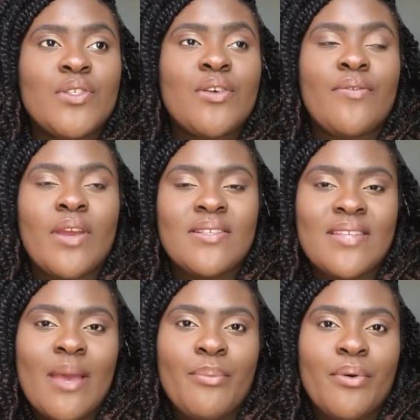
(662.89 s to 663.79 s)
So for
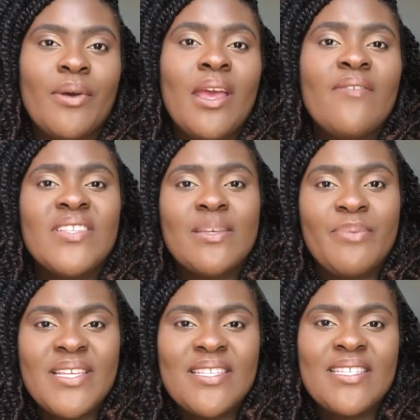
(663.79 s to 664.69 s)
example, if it's a
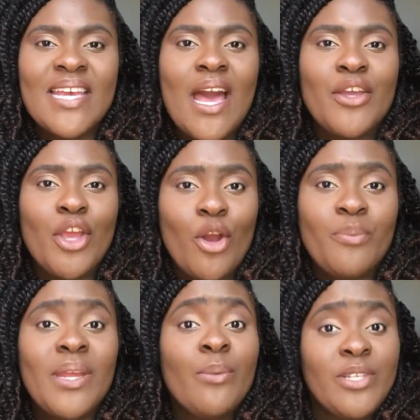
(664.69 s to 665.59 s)
business account you're
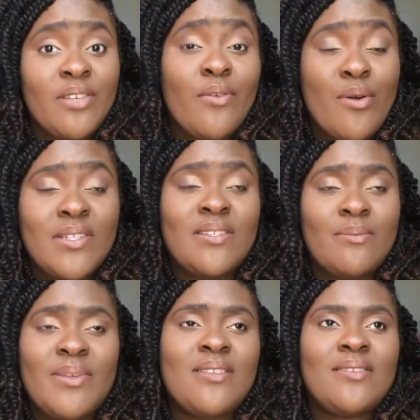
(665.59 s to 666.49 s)
opening, which of course is a
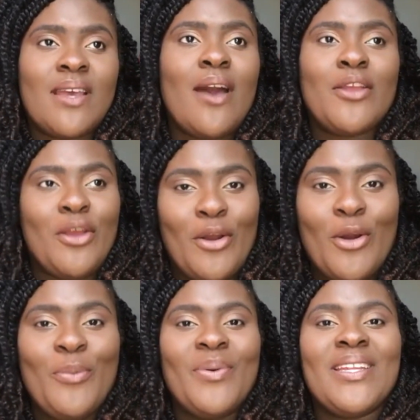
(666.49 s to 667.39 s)
business account you're
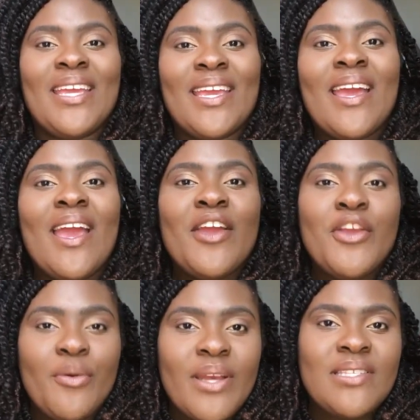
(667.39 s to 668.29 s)
opening,
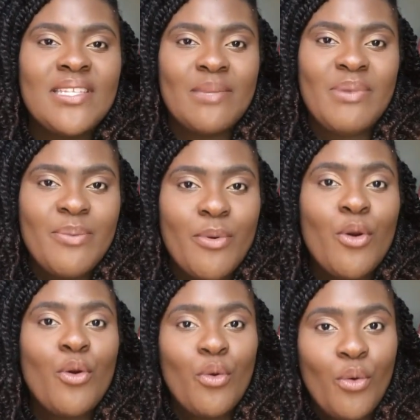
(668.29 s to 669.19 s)
you're going to need
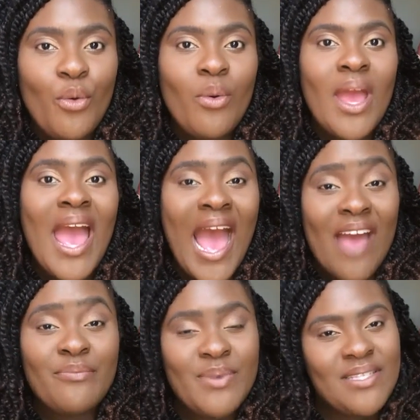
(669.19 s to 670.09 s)
people who
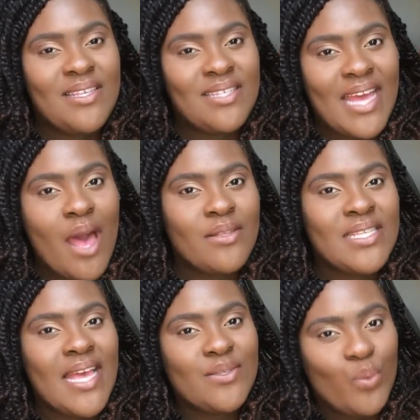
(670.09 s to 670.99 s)
have business accounts
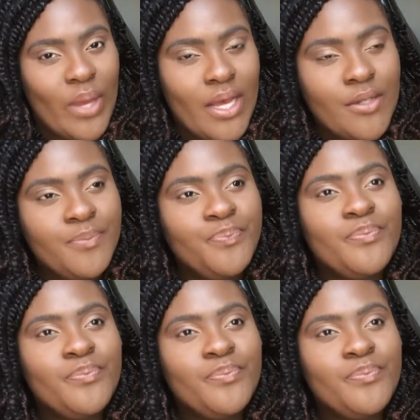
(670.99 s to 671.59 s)
as well.